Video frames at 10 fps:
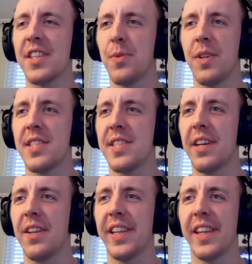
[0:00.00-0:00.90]
This one's
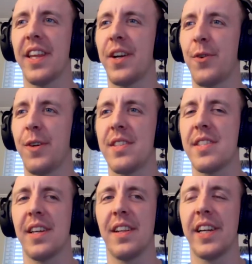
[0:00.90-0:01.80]
silly, the other
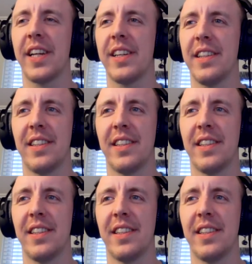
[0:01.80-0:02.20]
one's silly.